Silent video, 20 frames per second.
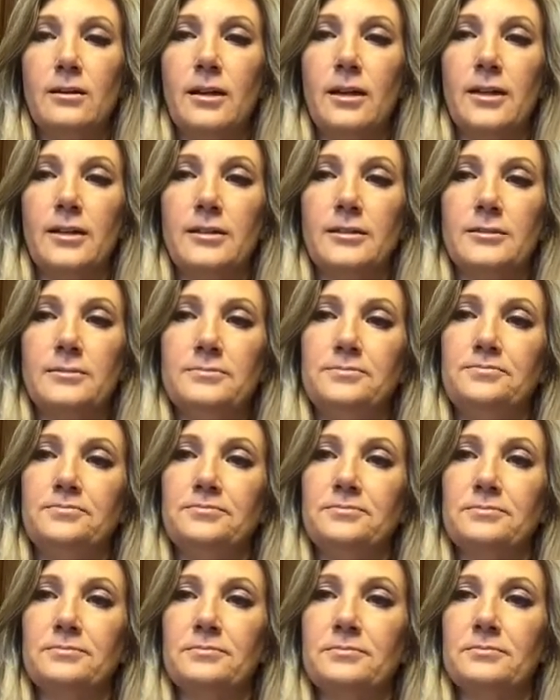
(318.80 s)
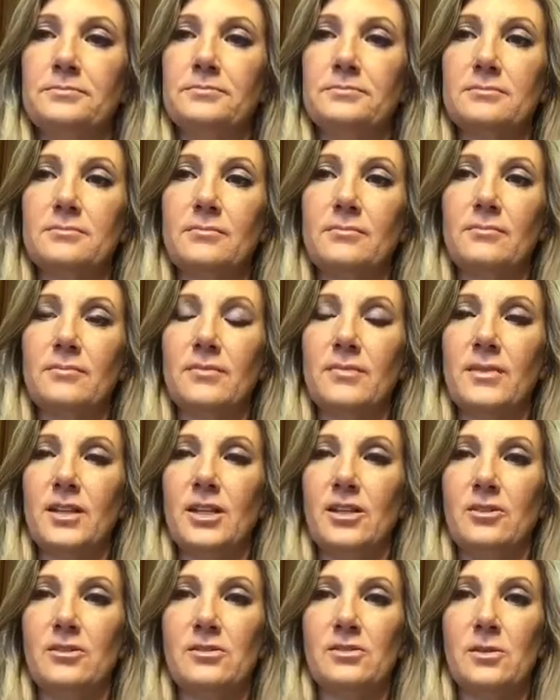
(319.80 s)

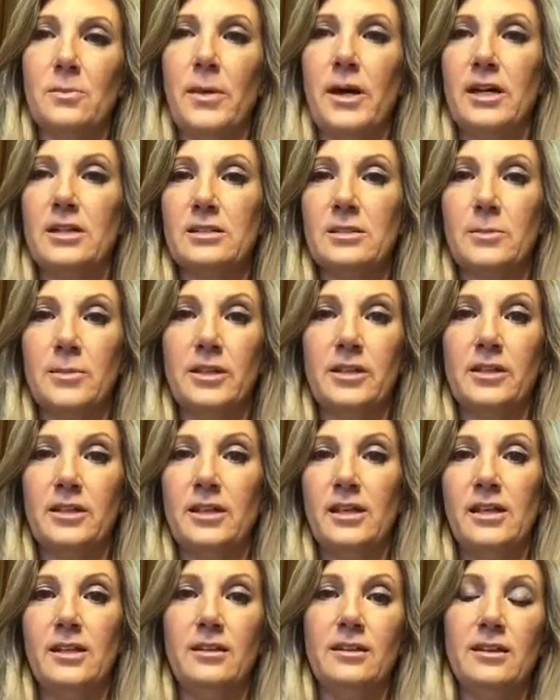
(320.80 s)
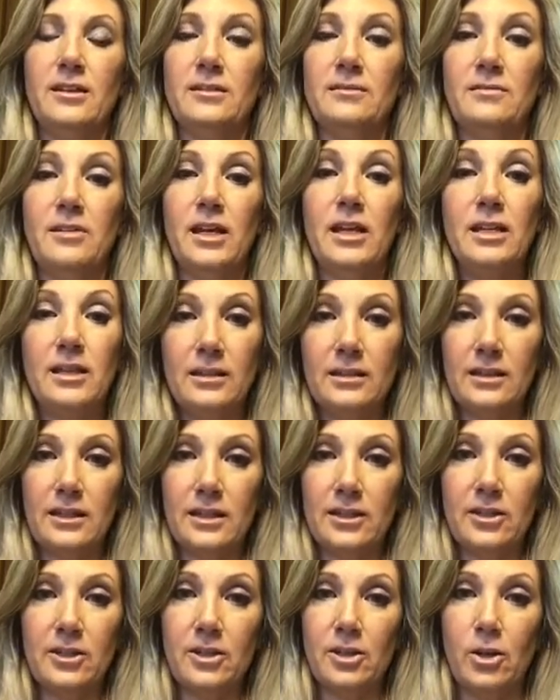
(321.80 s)
There's a possibility that
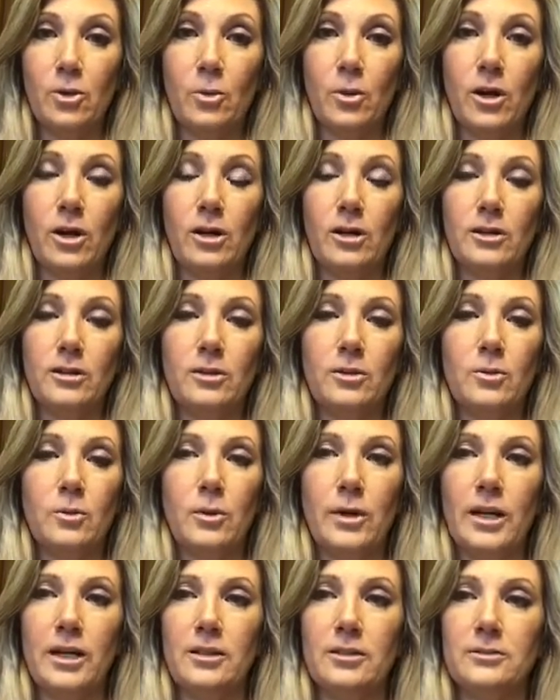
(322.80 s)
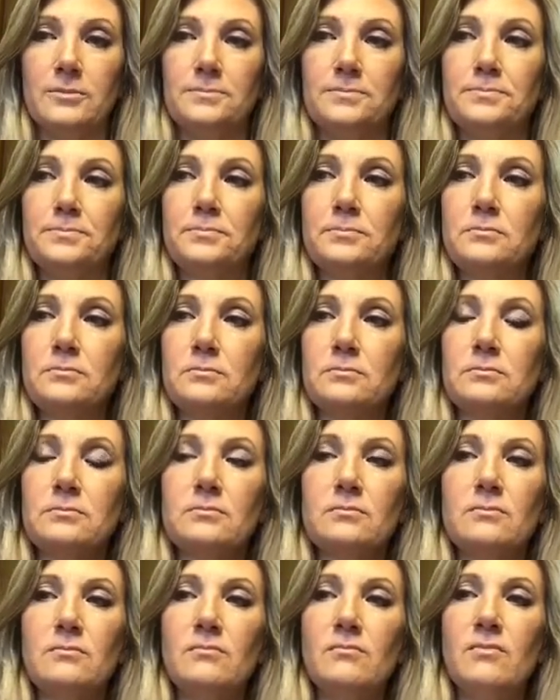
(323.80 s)
anything could go wrong. Well,
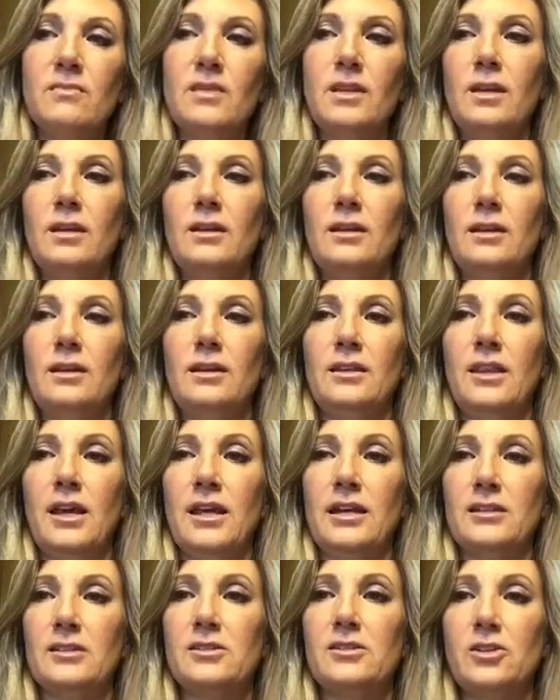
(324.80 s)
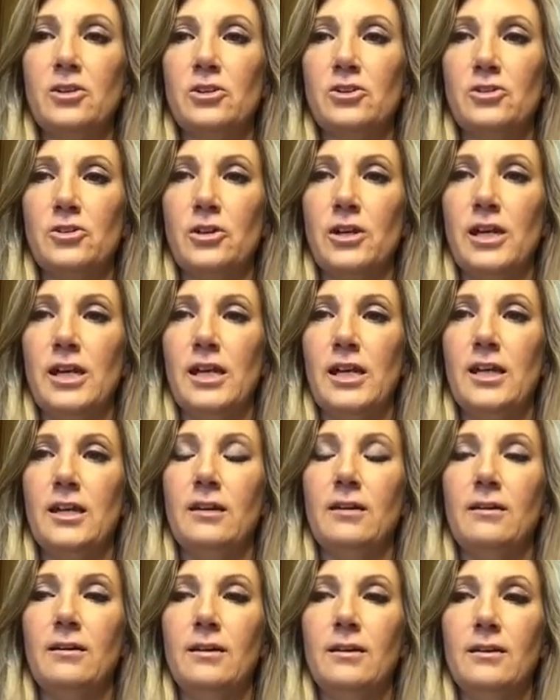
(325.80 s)
in that
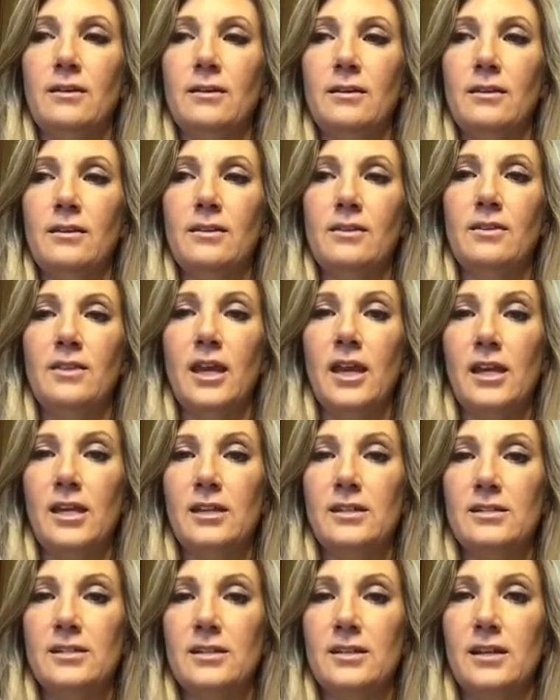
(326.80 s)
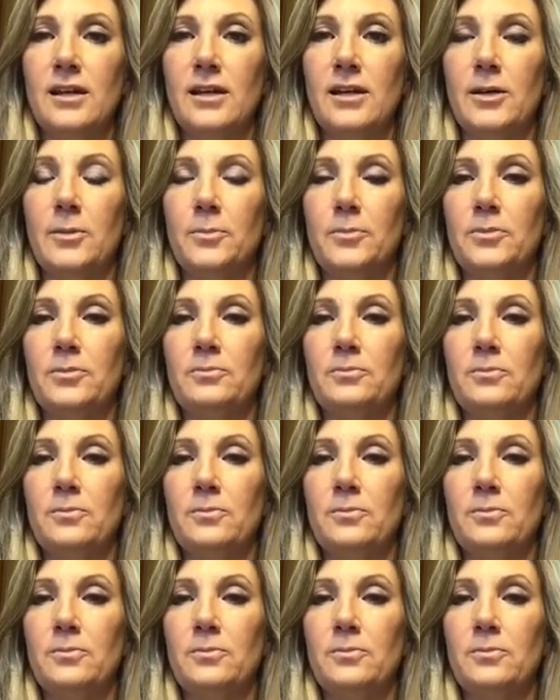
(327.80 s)
surgery, they ended up